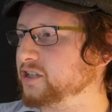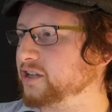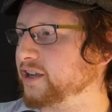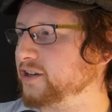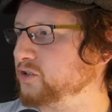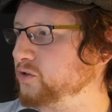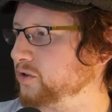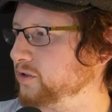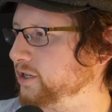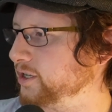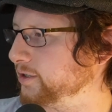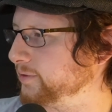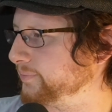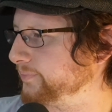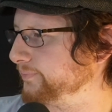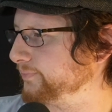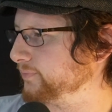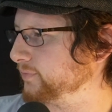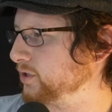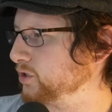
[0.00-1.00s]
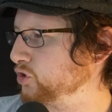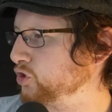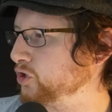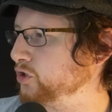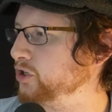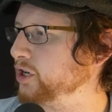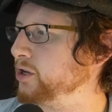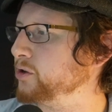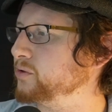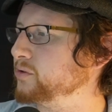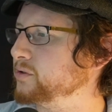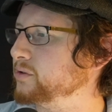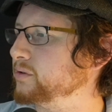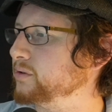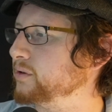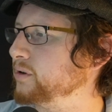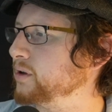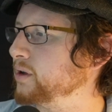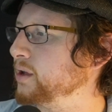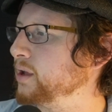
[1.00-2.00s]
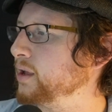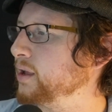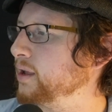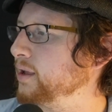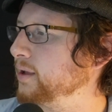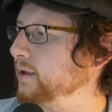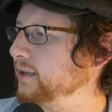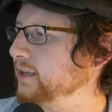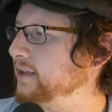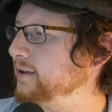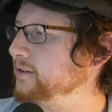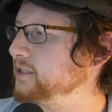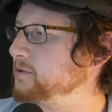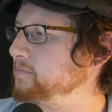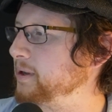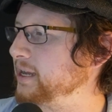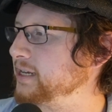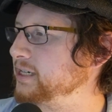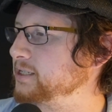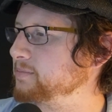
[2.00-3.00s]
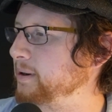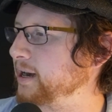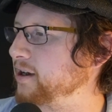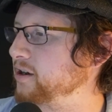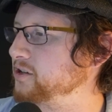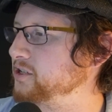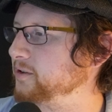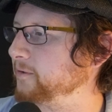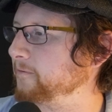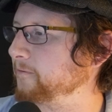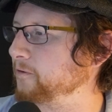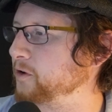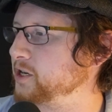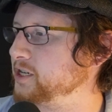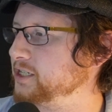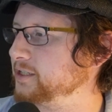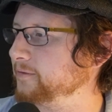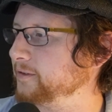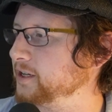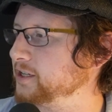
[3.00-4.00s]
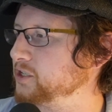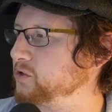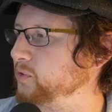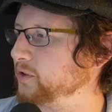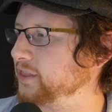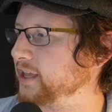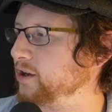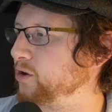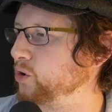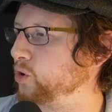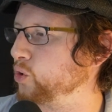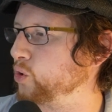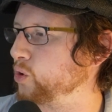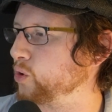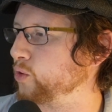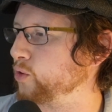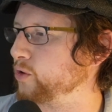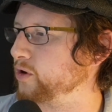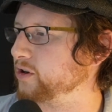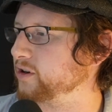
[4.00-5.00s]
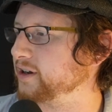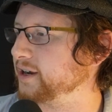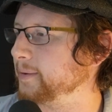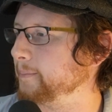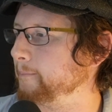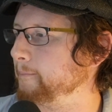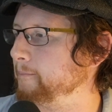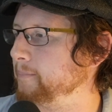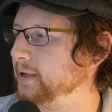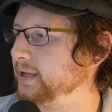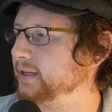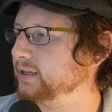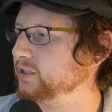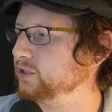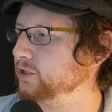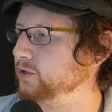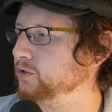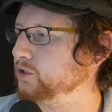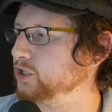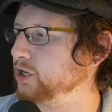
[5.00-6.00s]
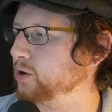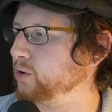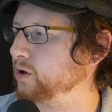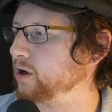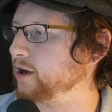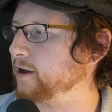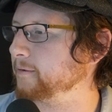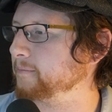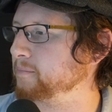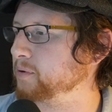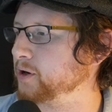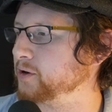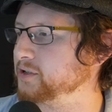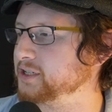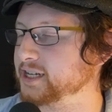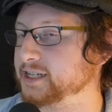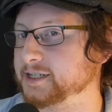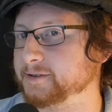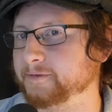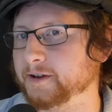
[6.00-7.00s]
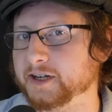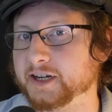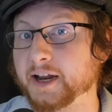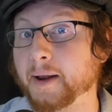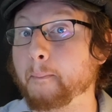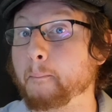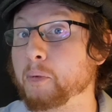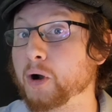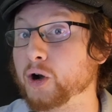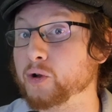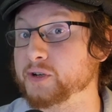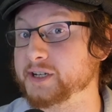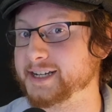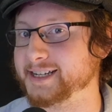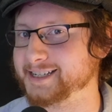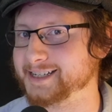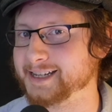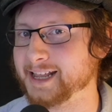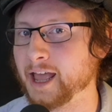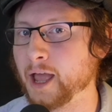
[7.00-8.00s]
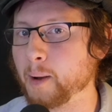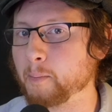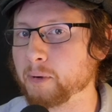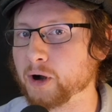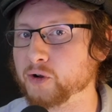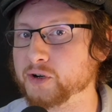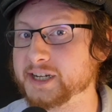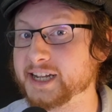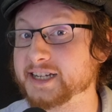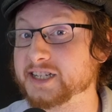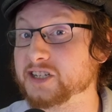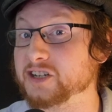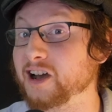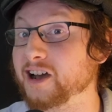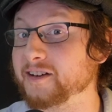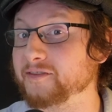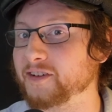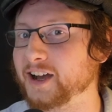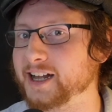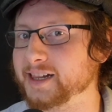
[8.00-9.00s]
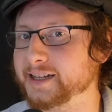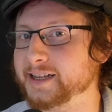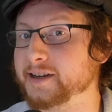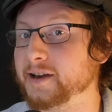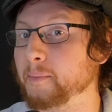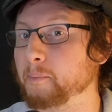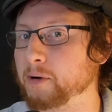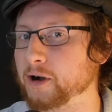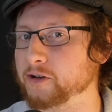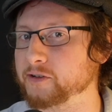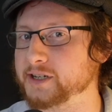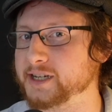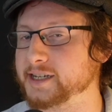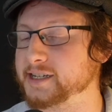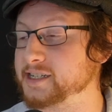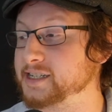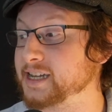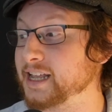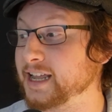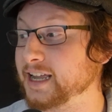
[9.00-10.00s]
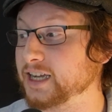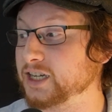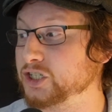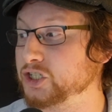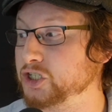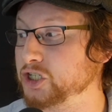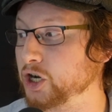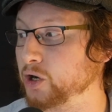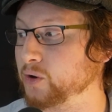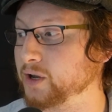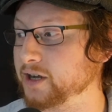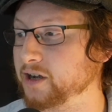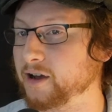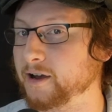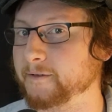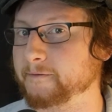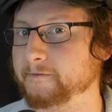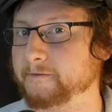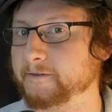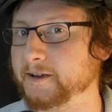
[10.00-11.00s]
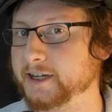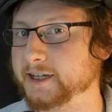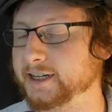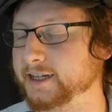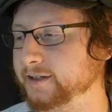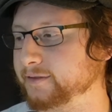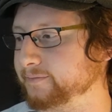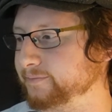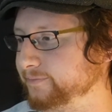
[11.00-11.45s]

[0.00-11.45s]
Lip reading: Trudeau. Trudeau gives banks power to freeze funds without court order in bid to choke off protest funding. Protest, nonviolent protest, choking off funding.